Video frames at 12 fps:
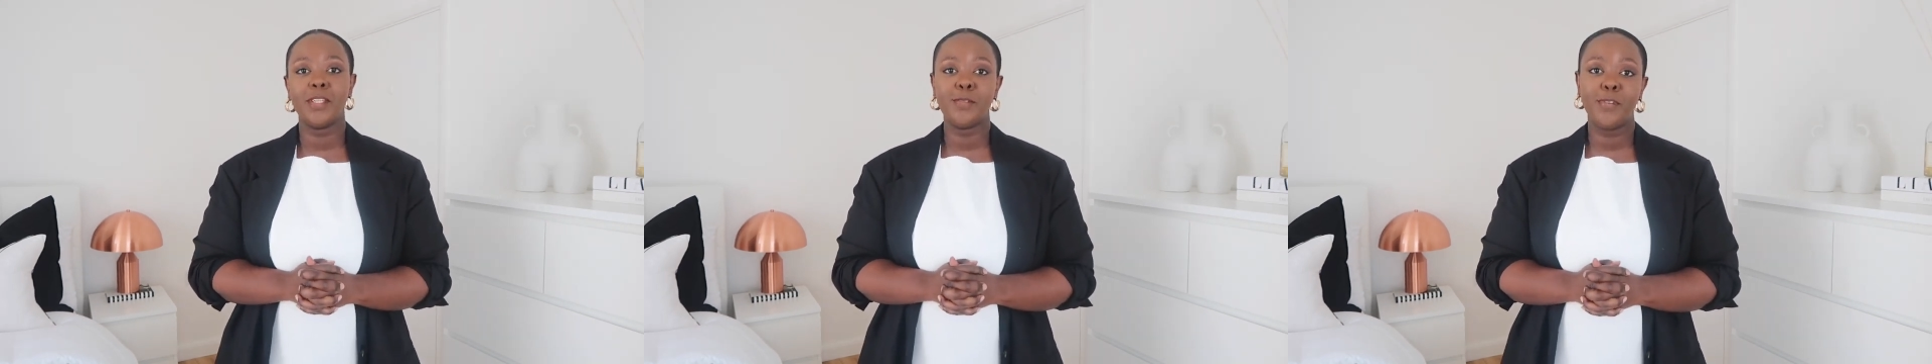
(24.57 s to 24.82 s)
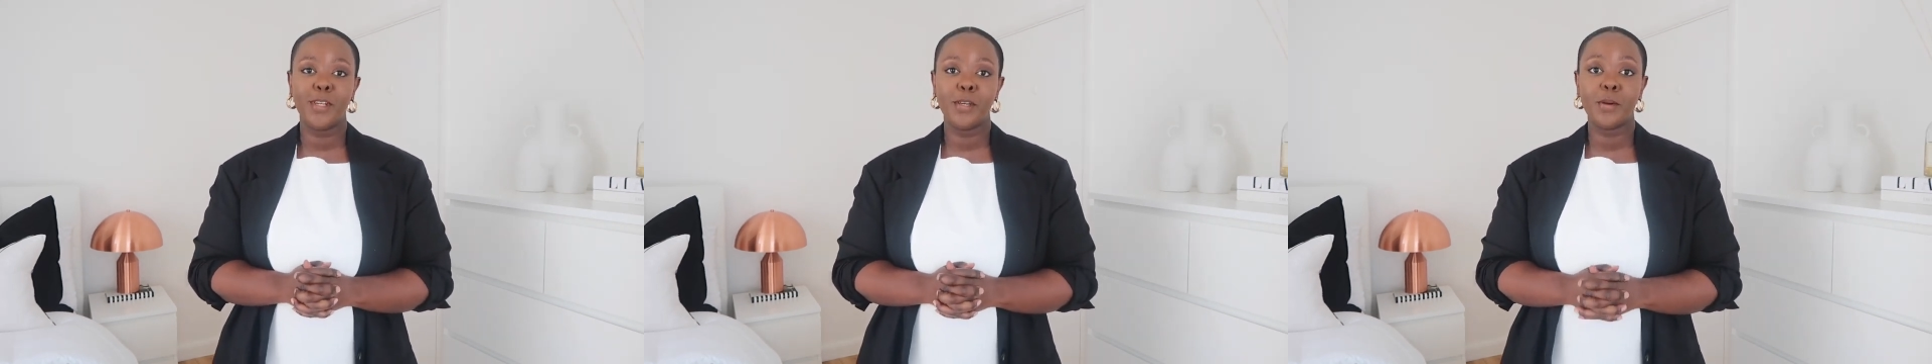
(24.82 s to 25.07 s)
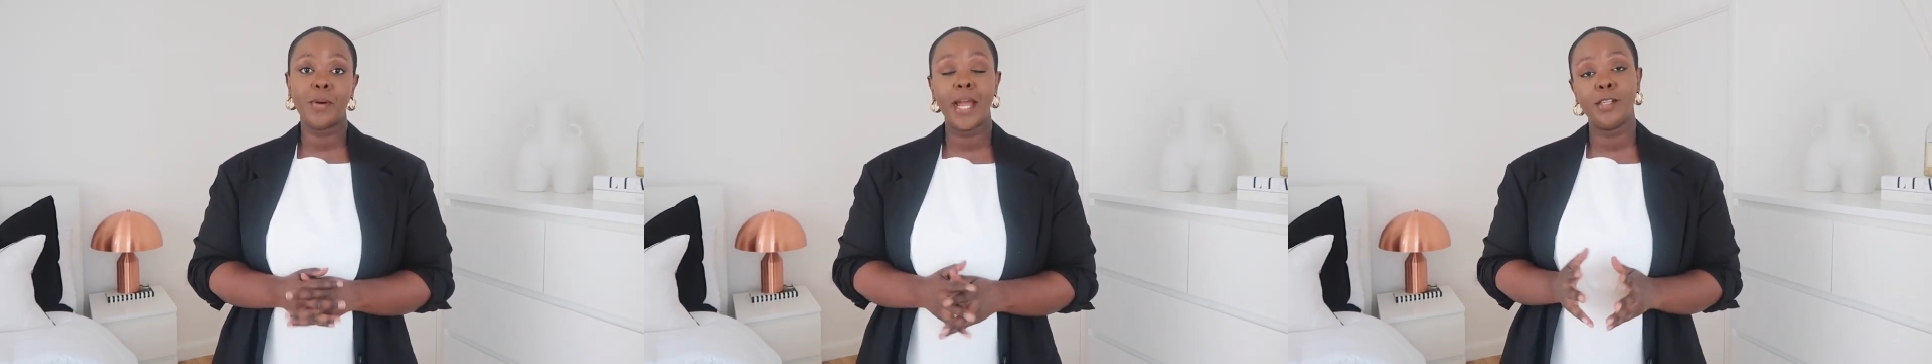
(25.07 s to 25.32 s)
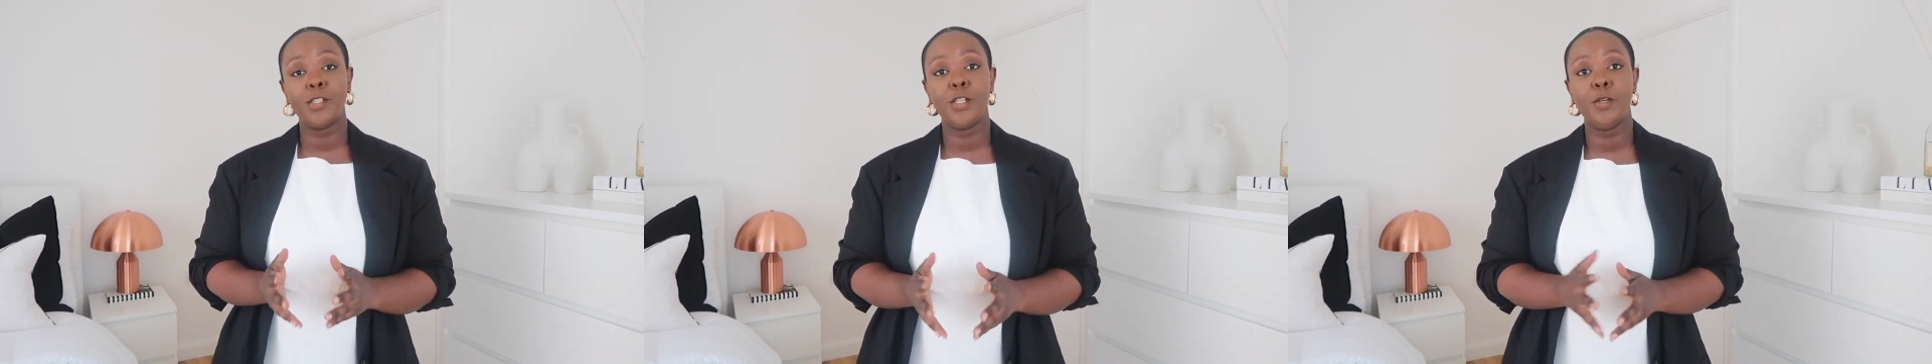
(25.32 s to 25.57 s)
this video
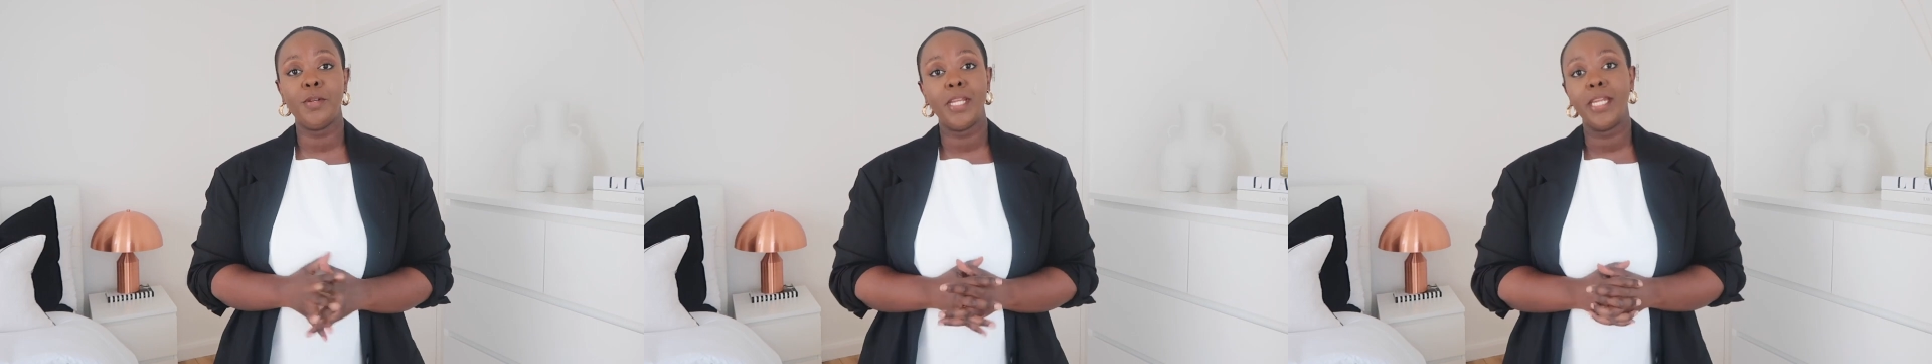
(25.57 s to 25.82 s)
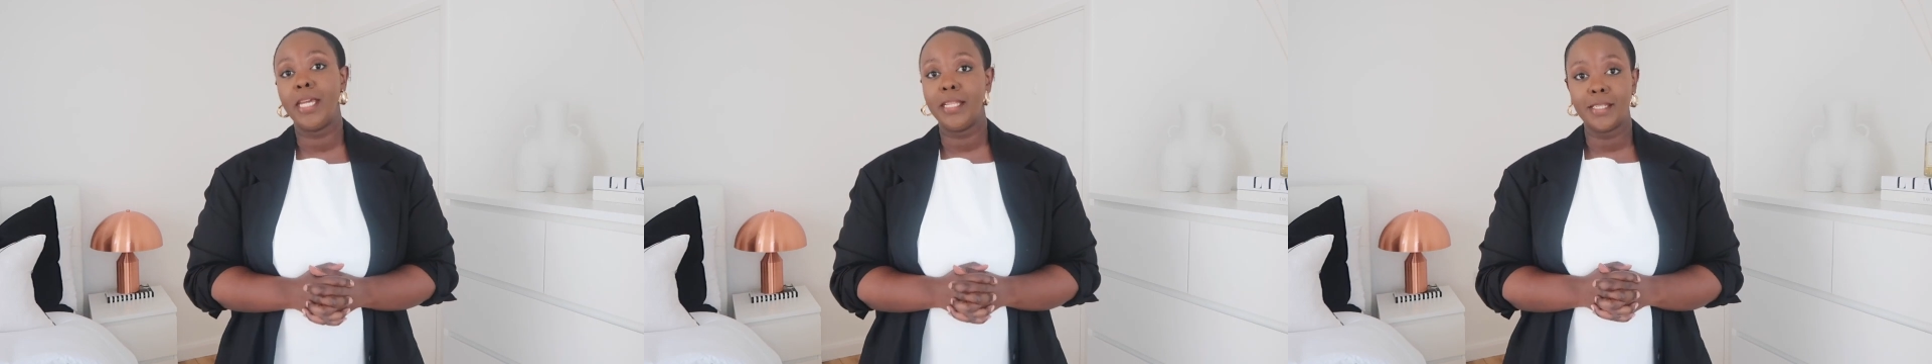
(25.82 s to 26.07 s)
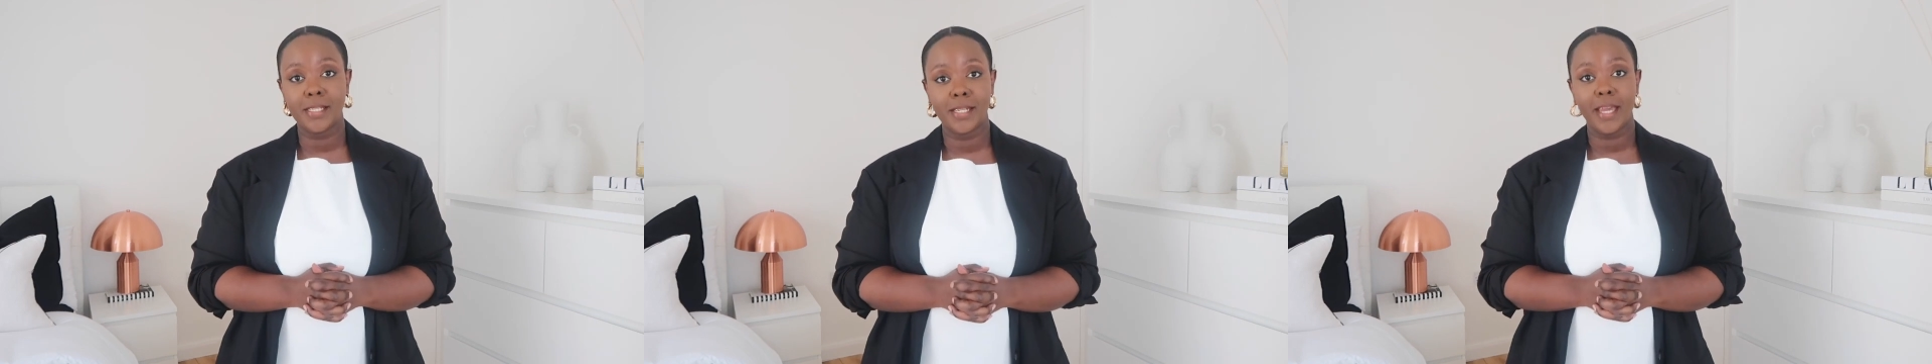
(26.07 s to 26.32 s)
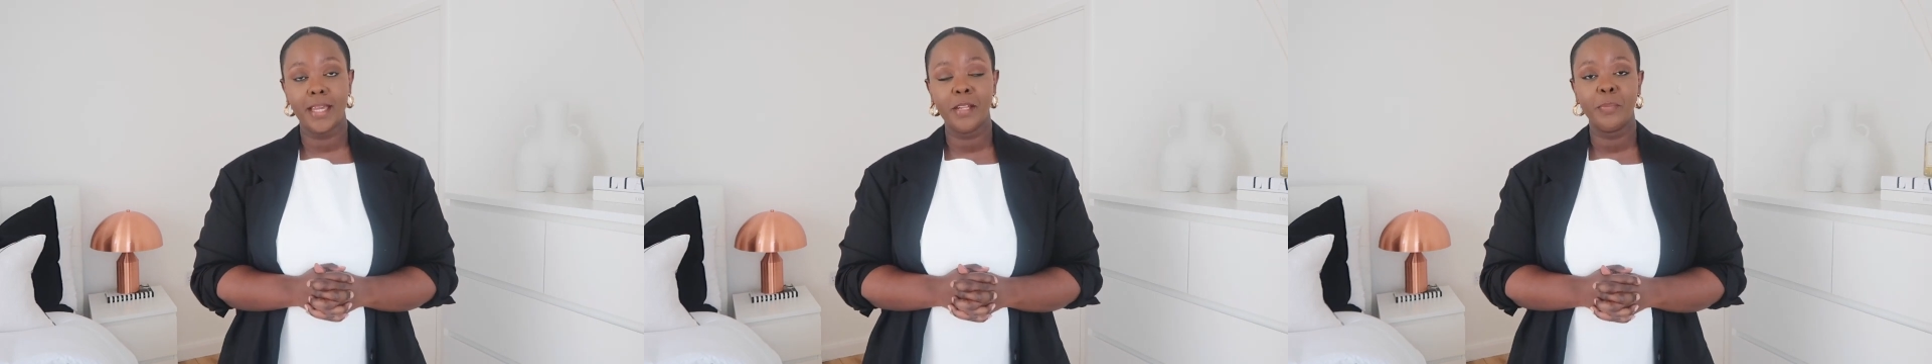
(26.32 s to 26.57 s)
and tuning in
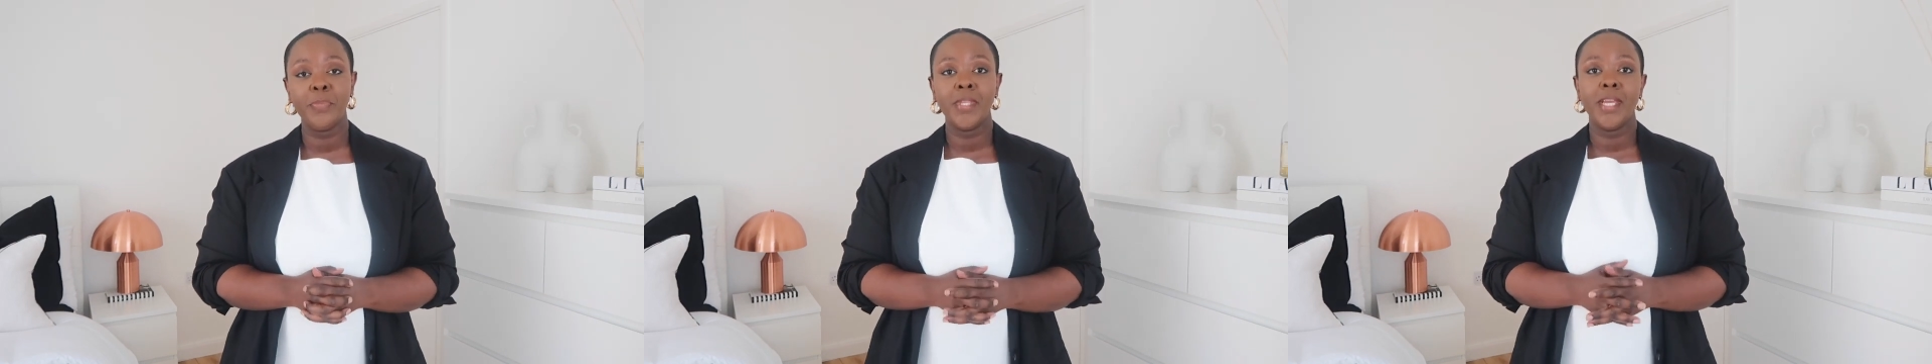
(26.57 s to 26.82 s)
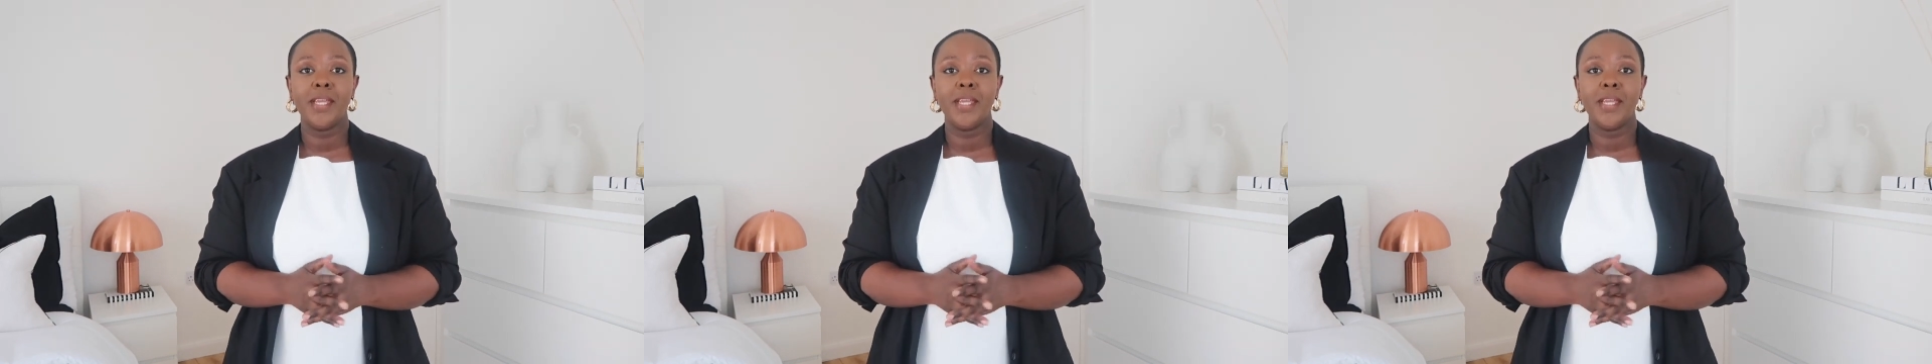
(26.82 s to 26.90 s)
today.